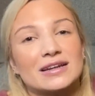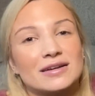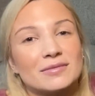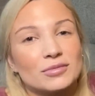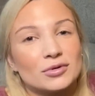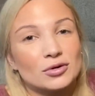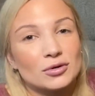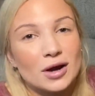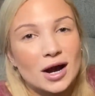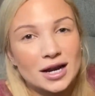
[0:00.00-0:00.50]

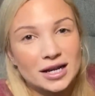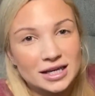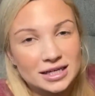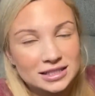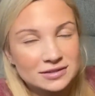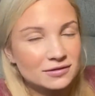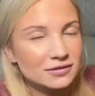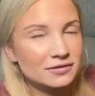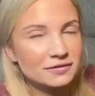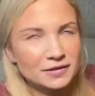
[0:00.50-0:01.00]
products,
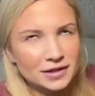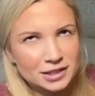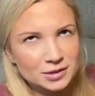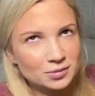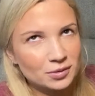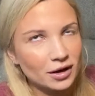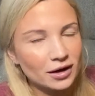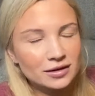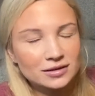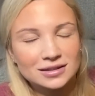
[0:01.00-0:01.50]
or face
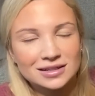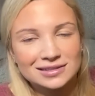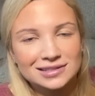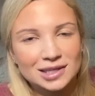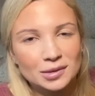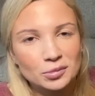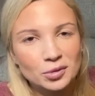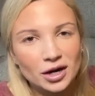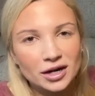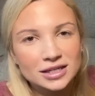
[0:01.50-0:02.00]
products, not
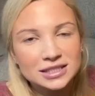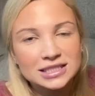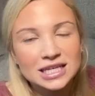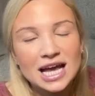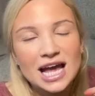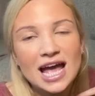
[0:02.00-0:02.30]
skin products.